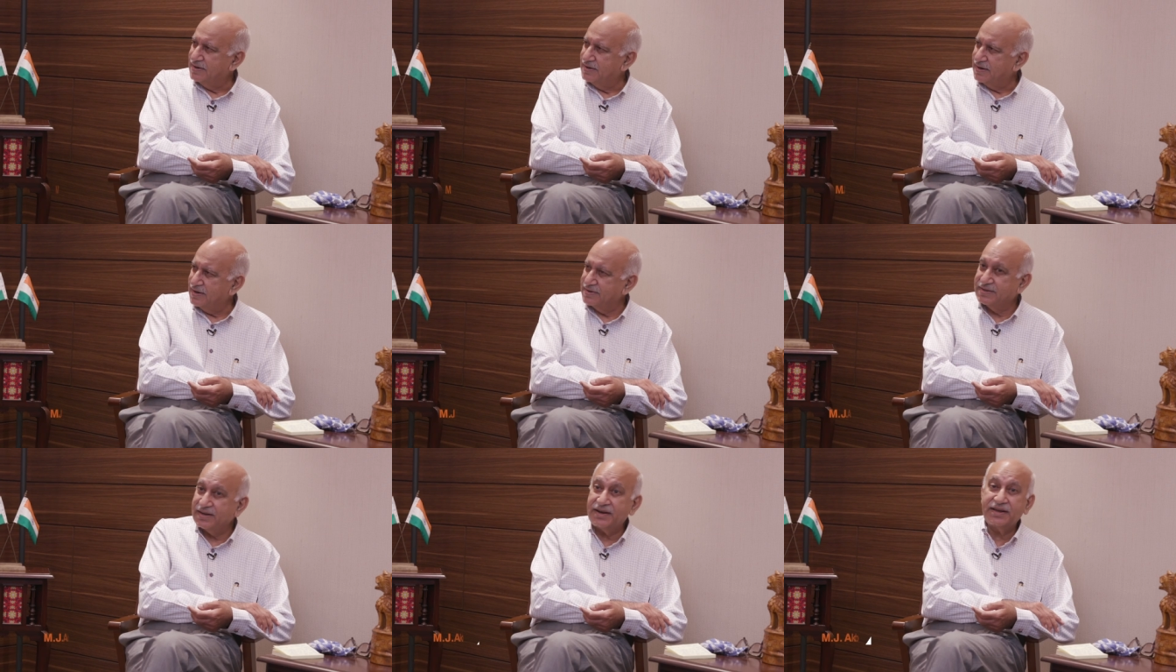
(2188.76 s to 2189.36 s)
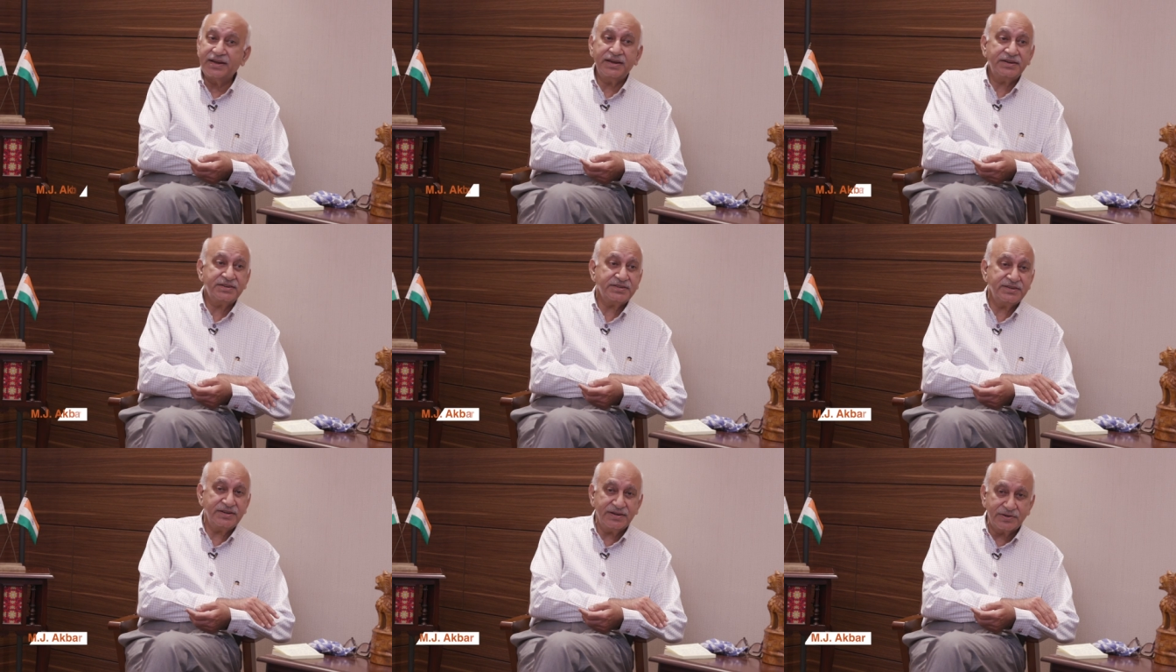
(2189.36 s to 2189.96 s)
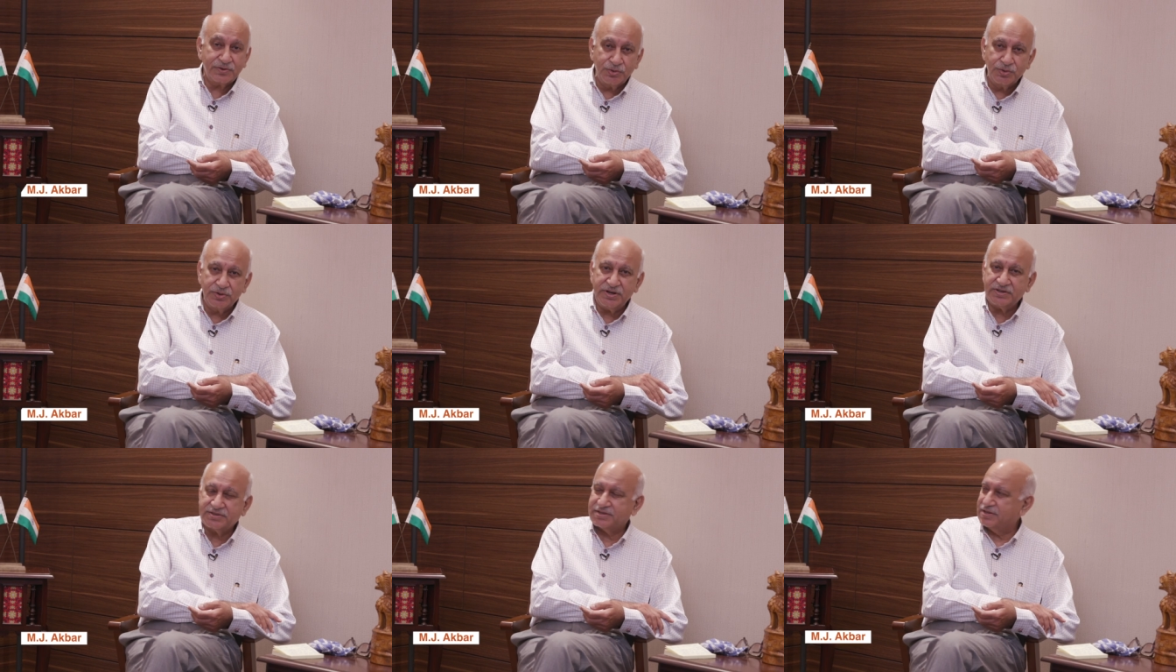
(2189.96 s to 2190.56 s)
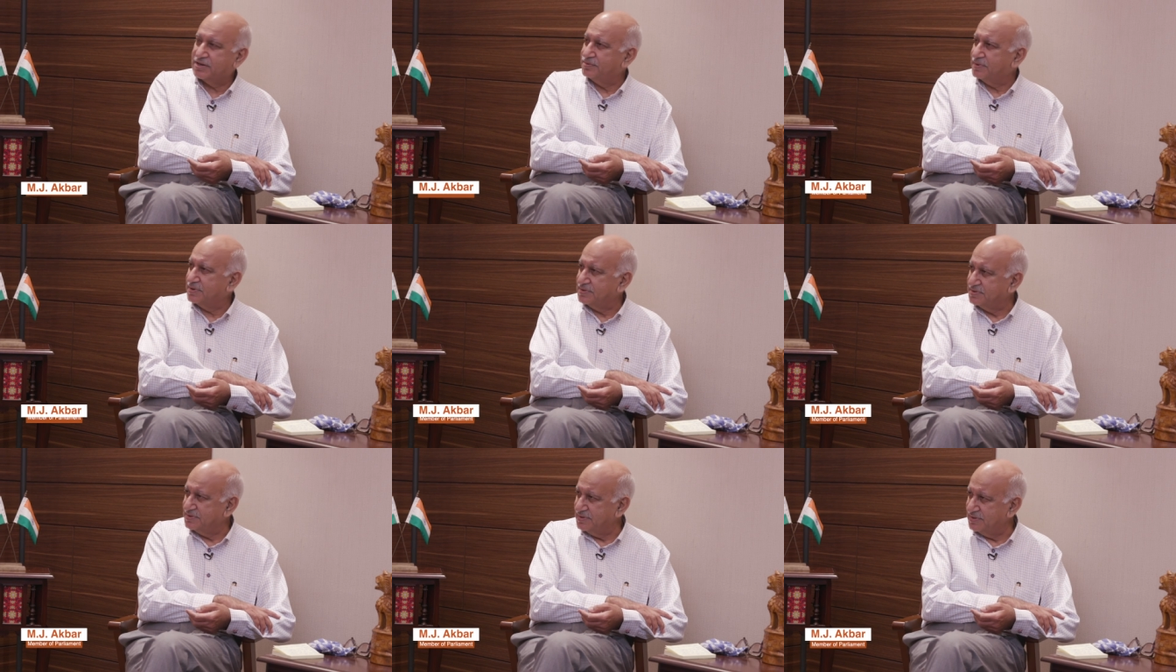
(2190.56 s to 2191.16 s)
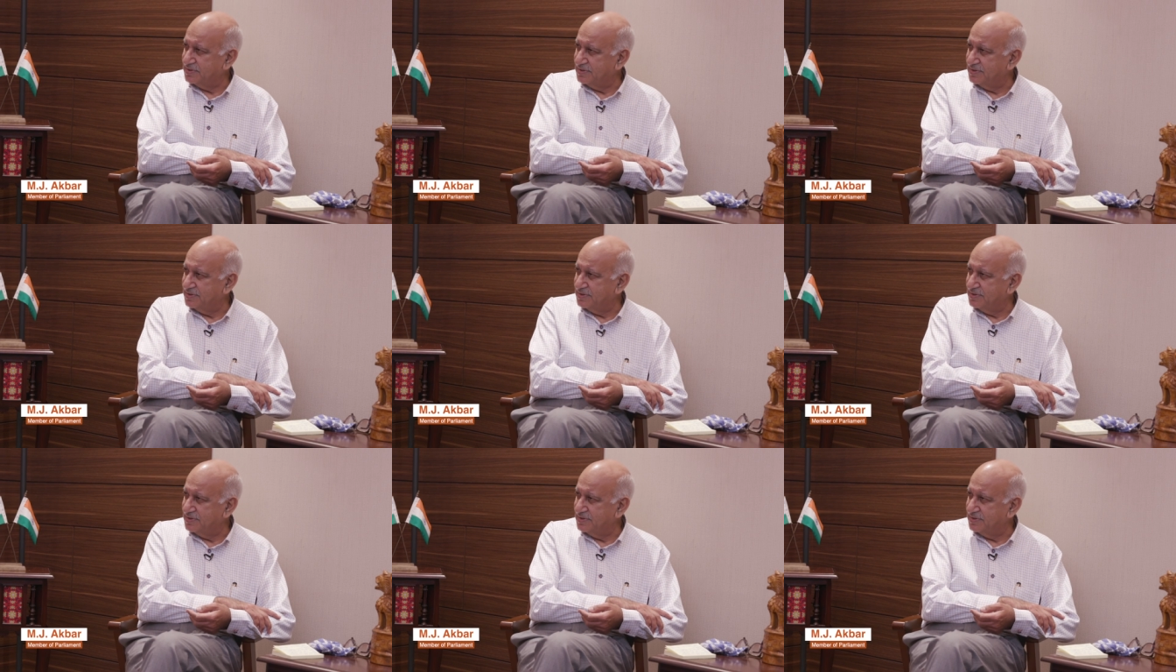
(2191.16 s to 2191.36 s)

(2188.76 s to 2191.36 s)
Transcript: a delegation including Saravarti